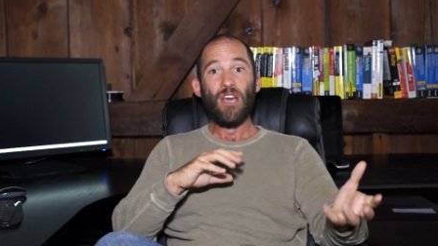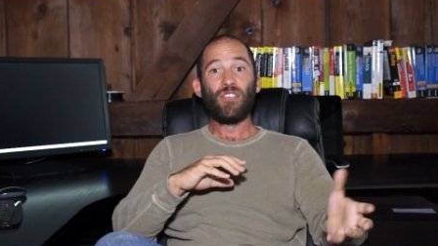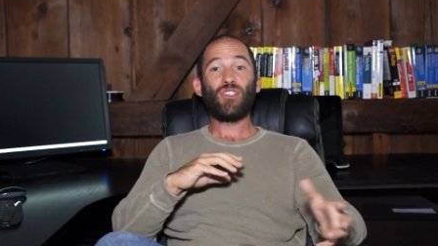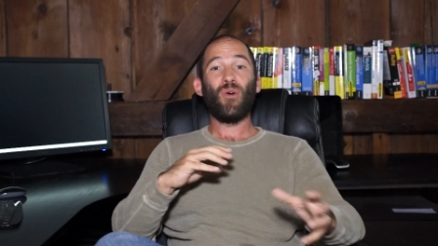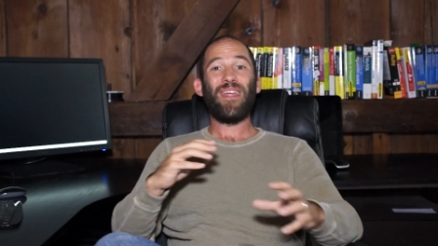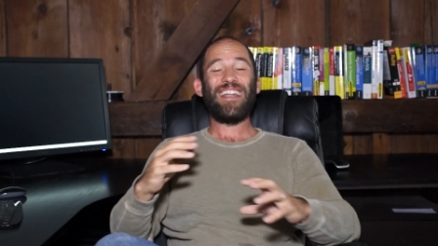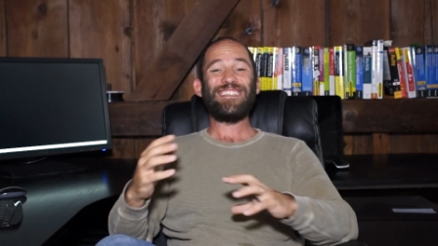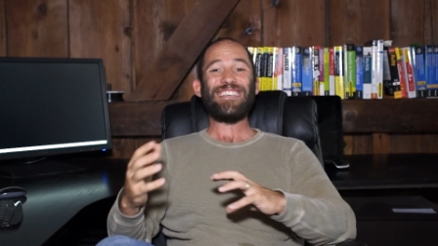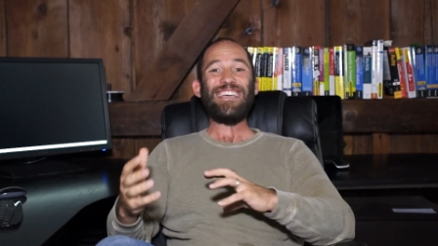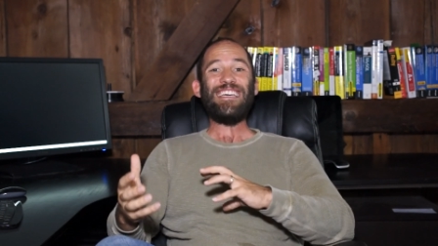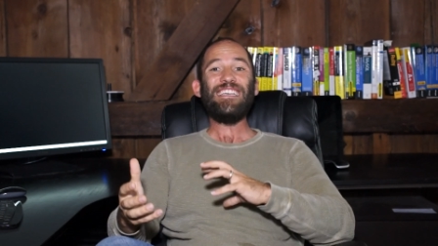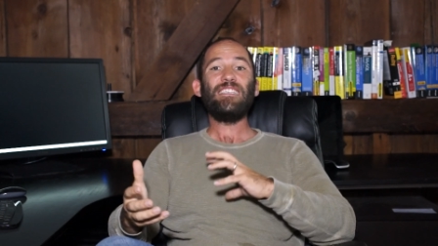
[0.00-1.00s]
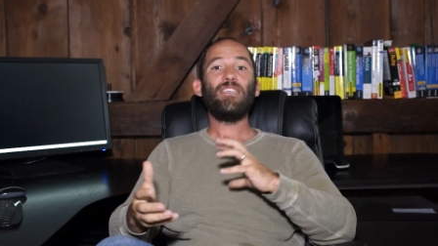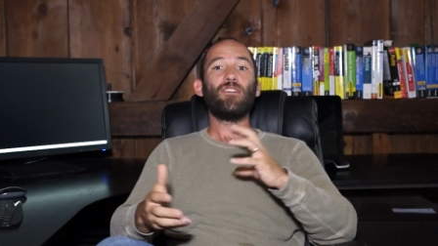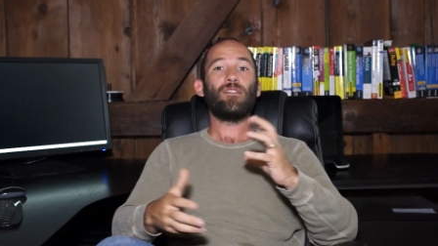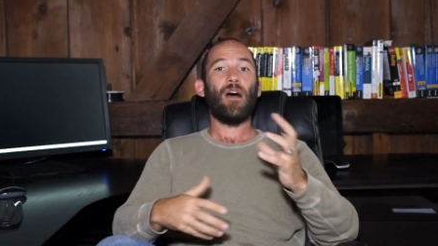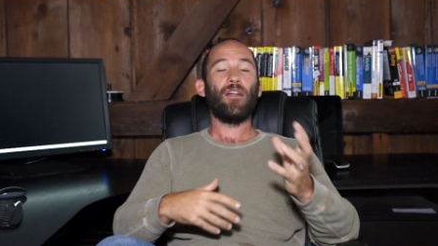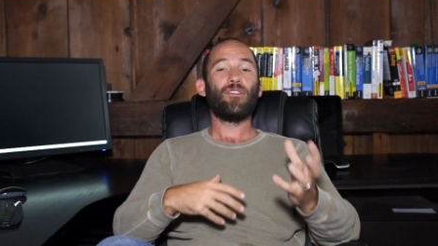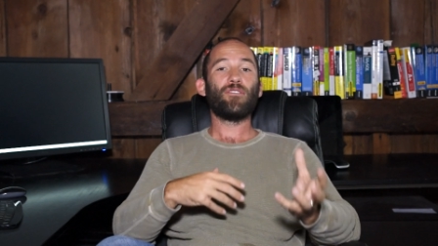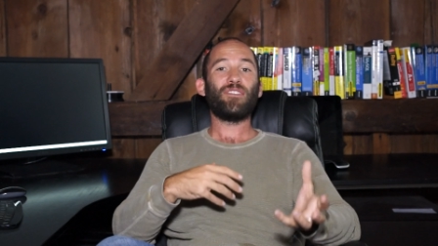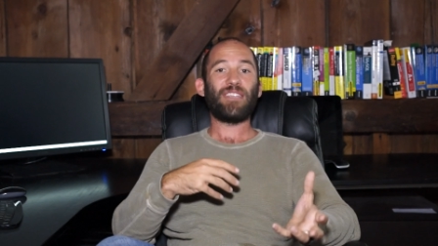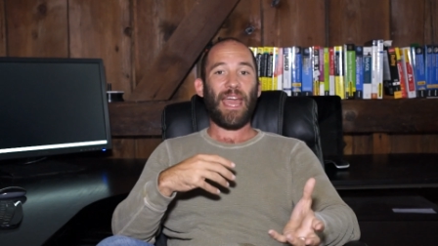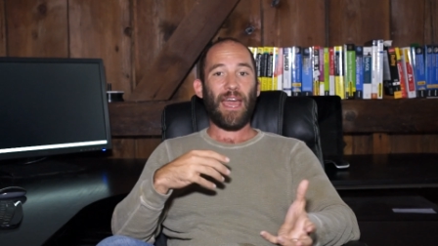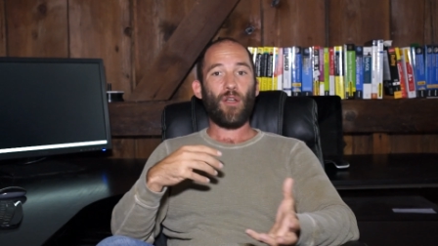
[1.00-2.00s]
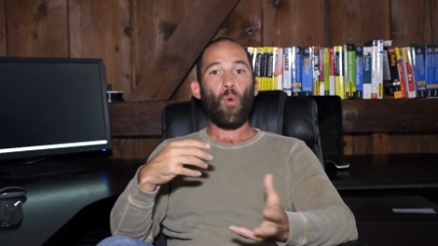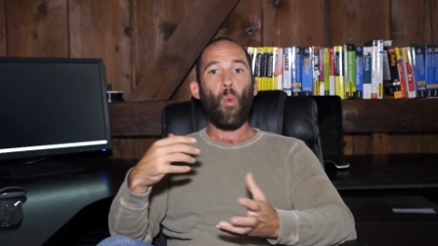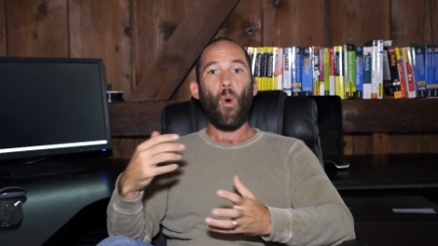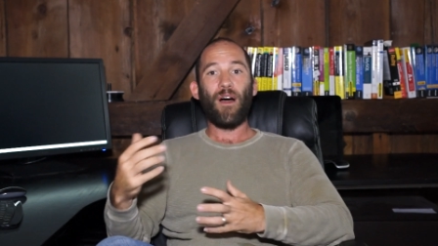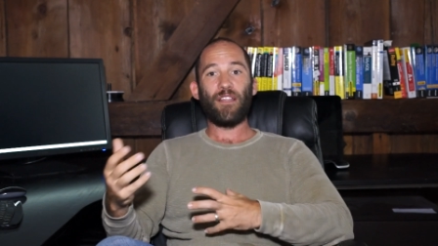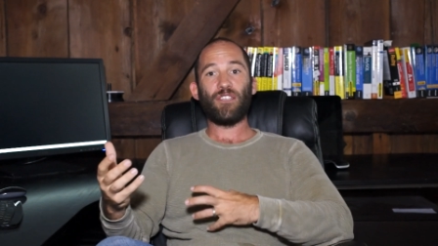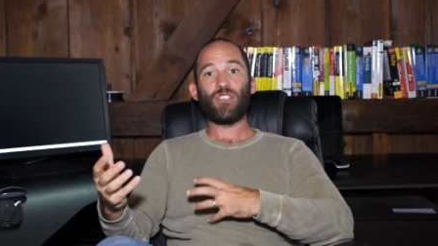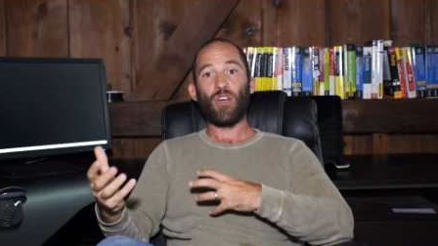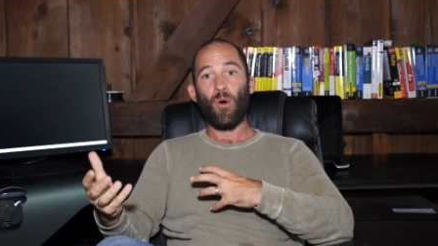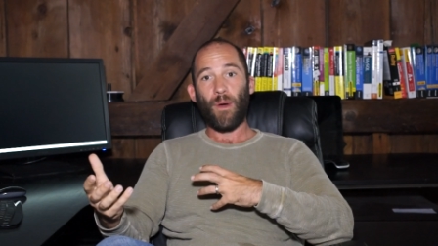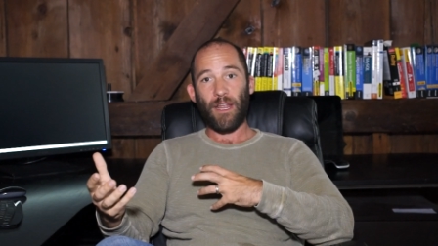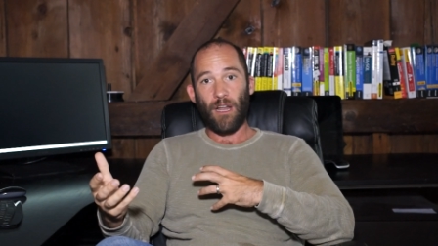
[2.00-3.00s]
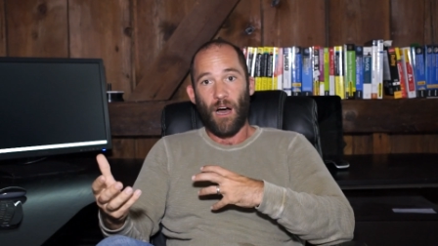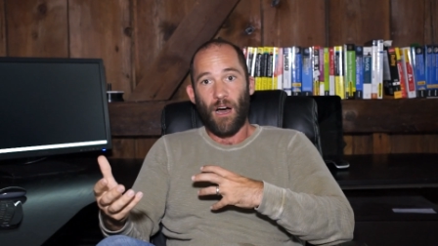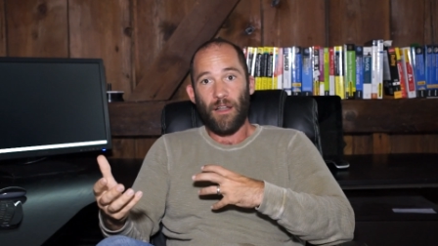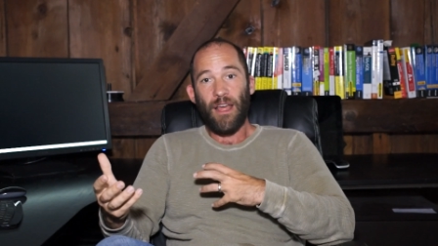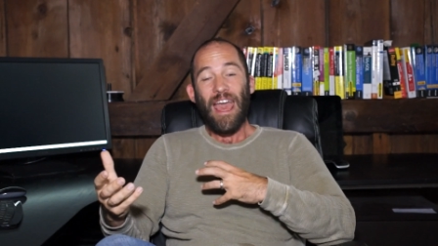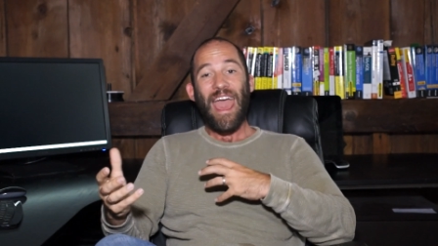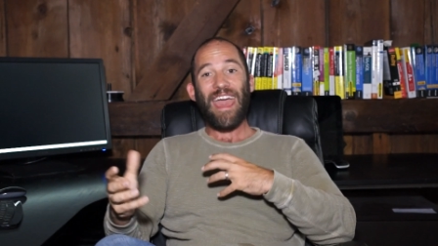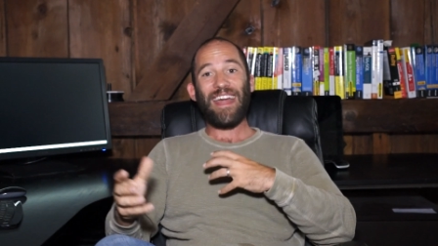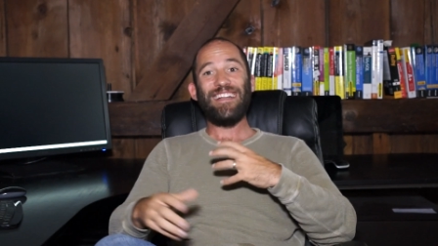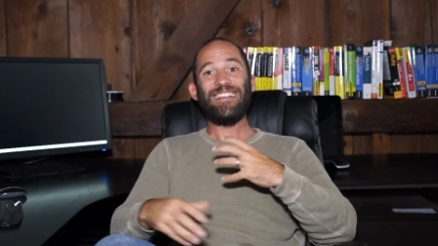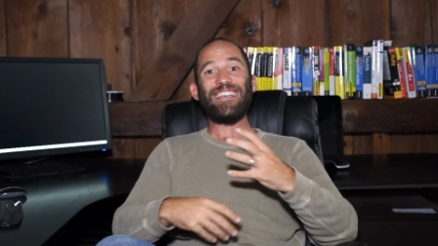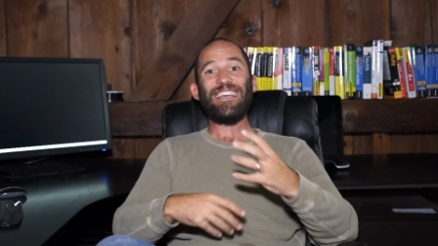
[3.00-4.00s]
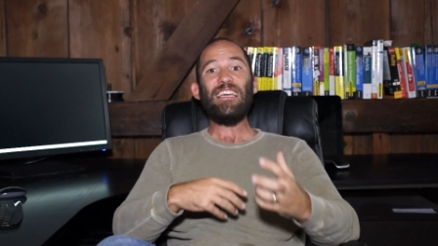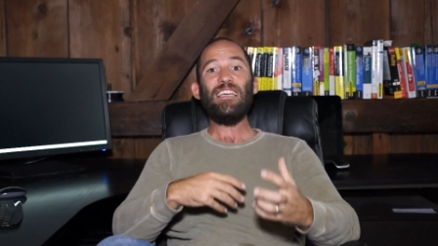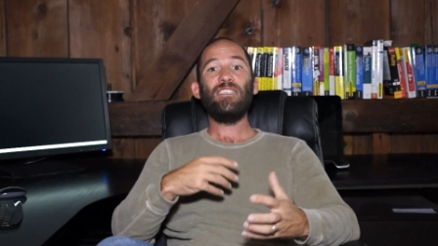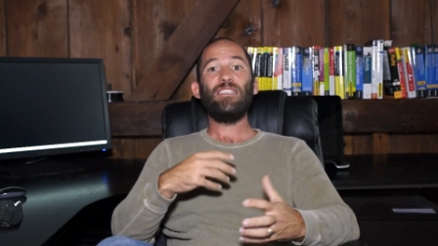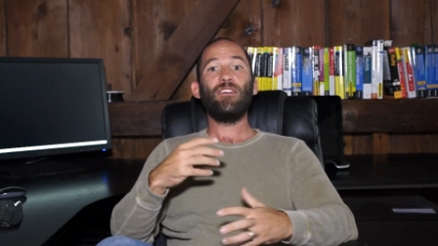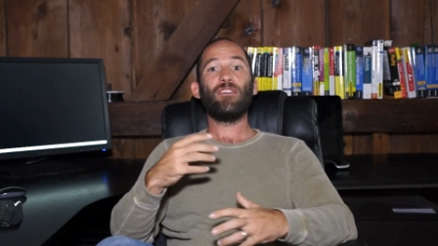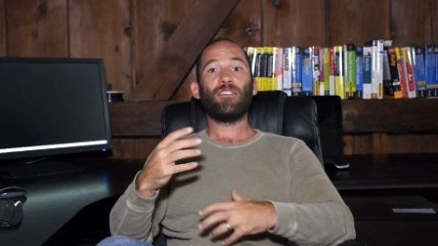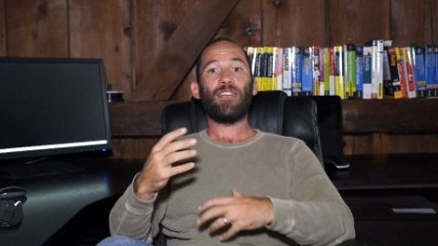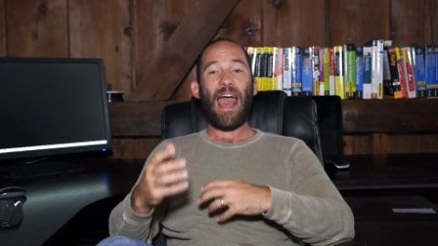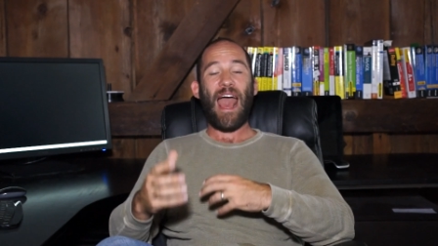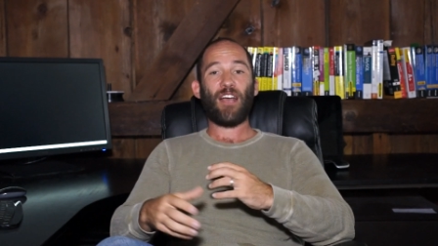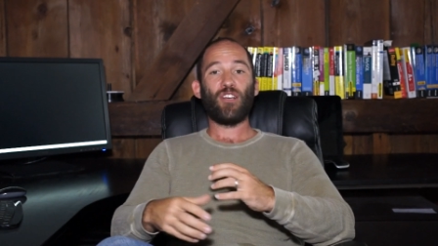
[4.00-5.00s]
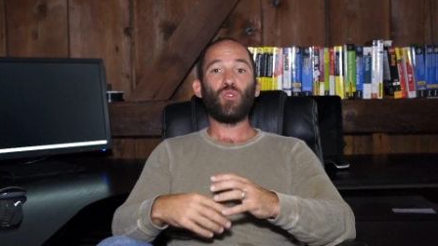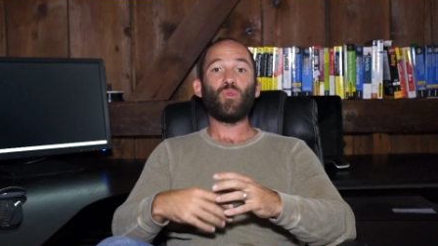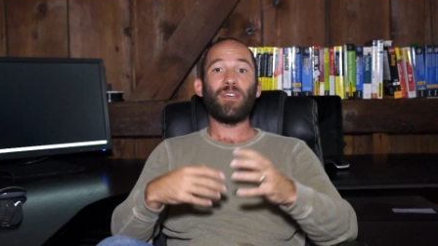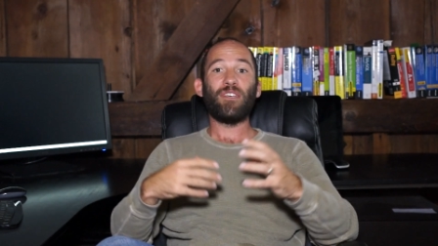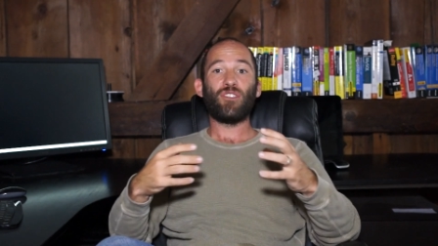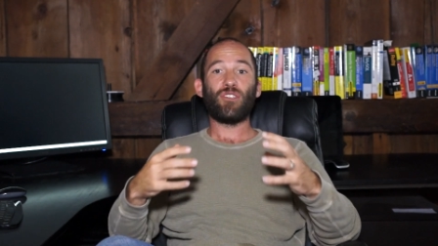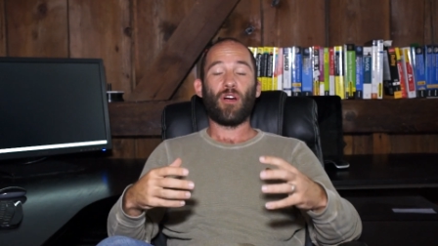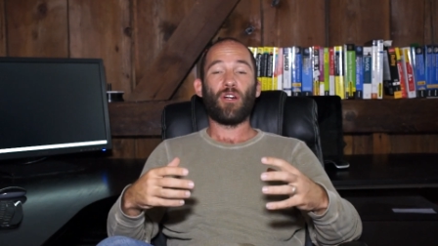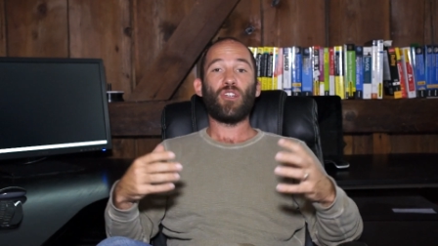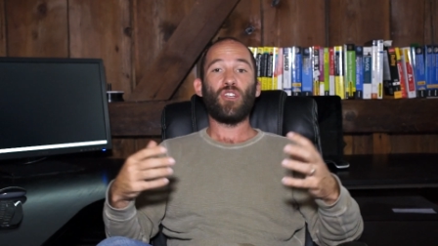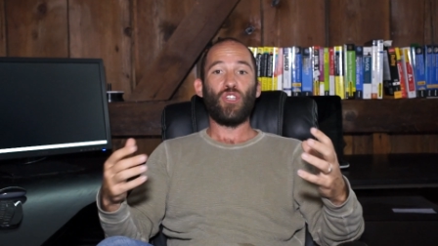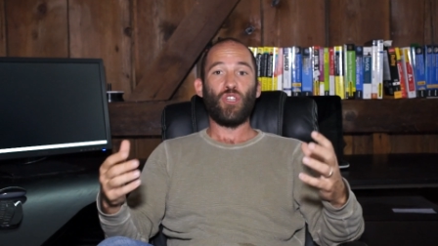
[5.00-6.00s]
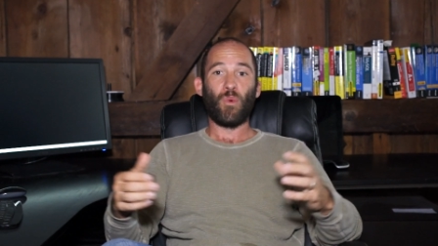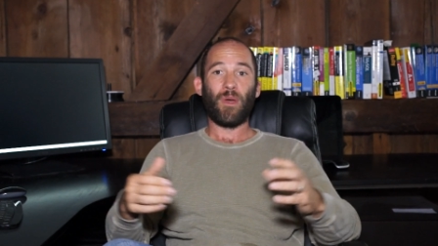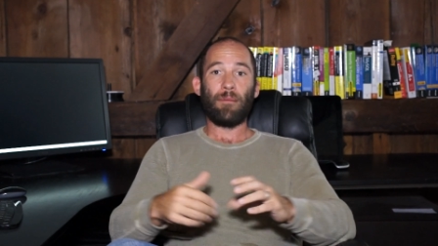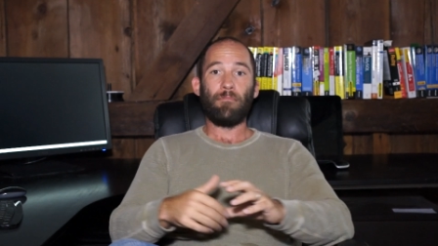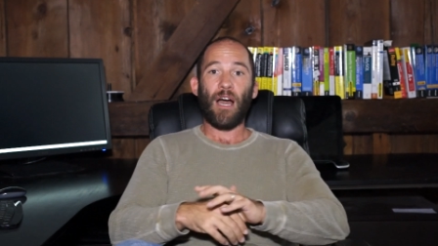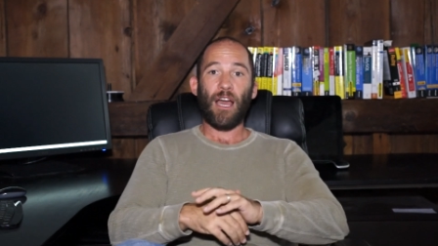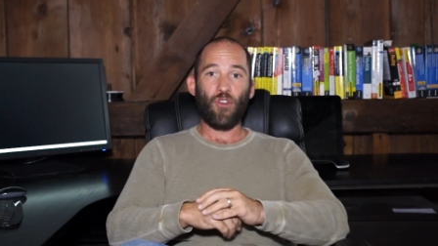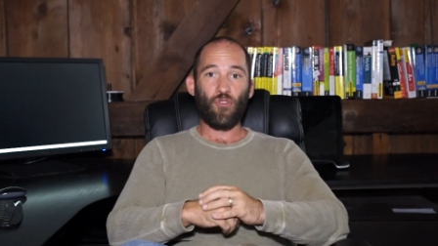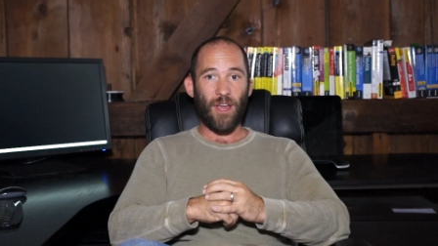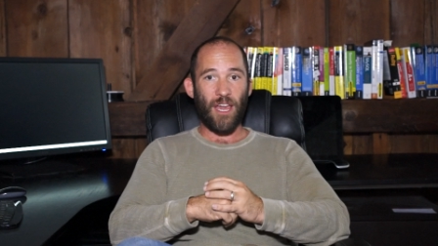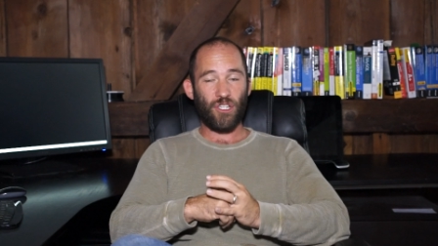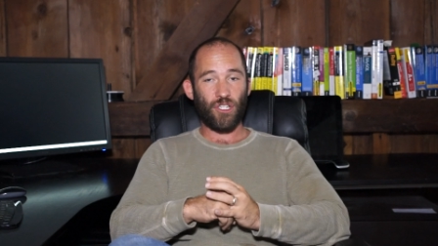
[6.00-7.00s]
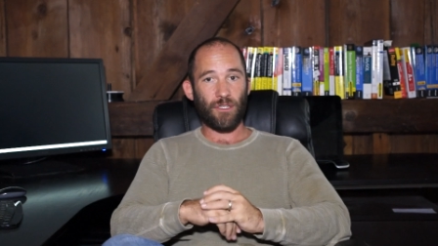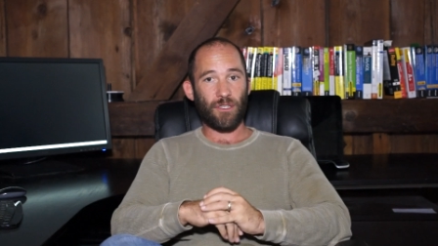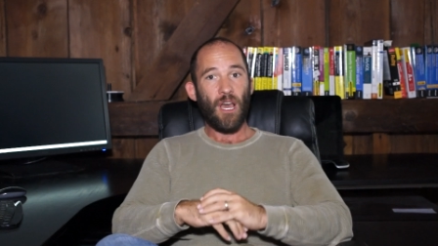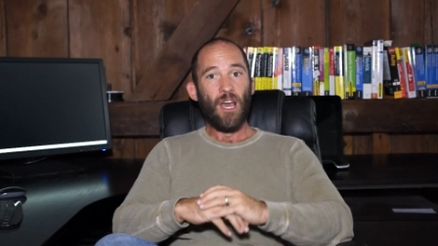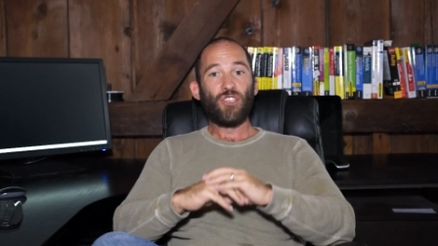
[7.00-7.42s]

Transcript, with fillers: so that it's easier to understand what is going on and it is easier to actually start doing migrations.